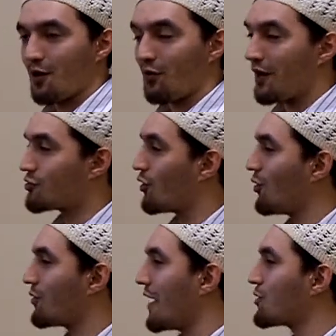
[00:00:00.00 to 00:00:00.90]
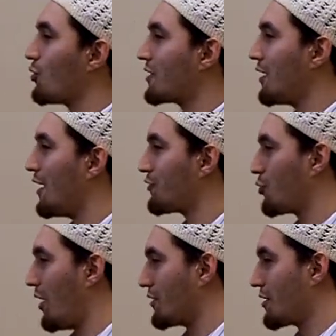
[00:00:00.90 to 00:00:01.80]
Right? So that's what the nafs
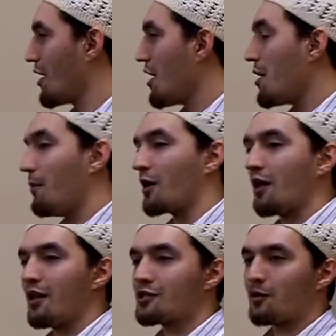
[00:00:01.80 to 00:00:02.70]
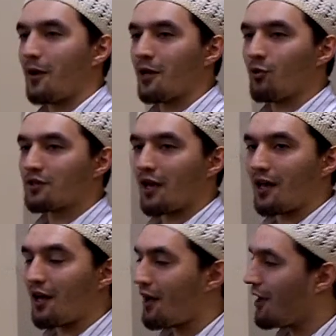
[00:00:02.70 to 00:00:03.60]
wants. But Allah subhanahu wa
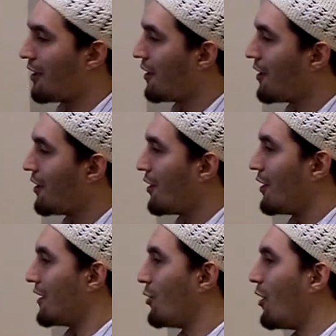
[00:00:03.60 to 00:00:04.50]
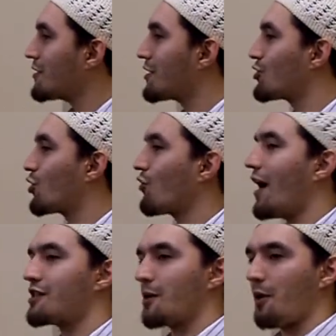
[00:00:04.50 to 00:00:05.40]
ta'ala, He wants us to
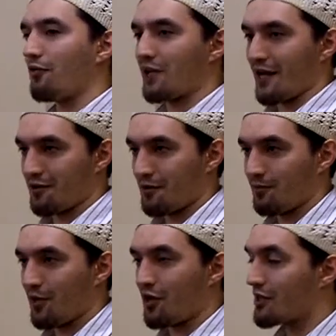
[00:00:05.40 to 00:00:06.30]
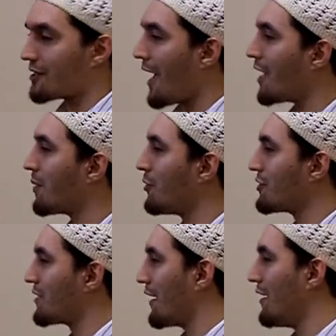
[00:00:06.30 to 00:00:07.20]
rise above that. Because
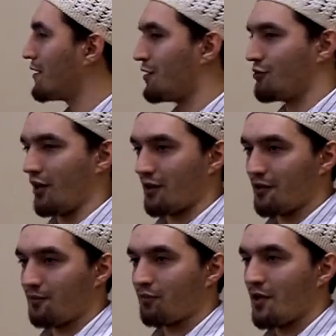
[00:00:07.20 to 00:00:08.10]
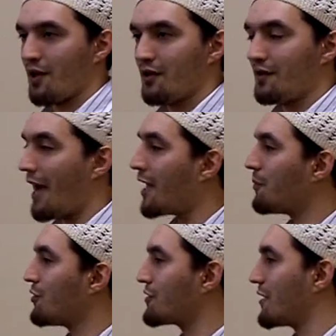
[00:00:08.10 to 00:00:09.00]
animals, they eat and drink. The
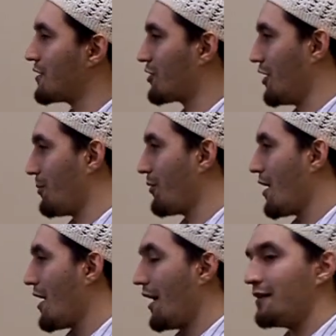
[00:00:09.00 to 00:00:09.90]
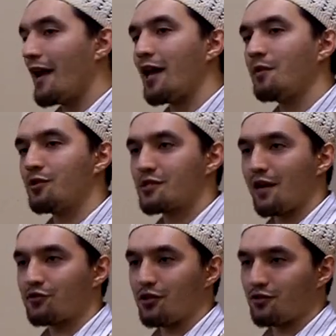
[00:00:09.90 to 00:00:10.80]
animals, they sleep. And the animals
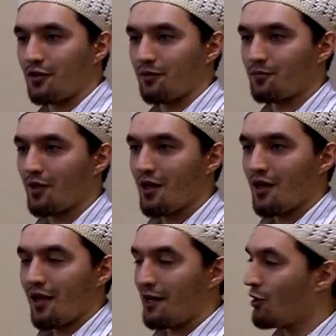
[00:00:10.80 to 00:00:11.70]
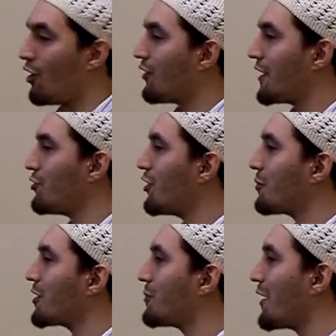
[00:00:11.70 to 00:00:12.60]
have children. And you know, they do it
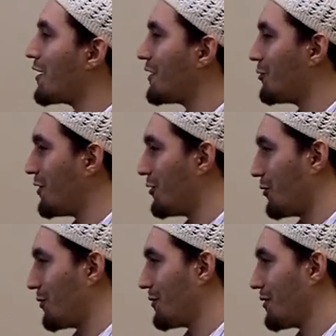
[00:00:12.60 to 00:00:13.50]
much better than we do.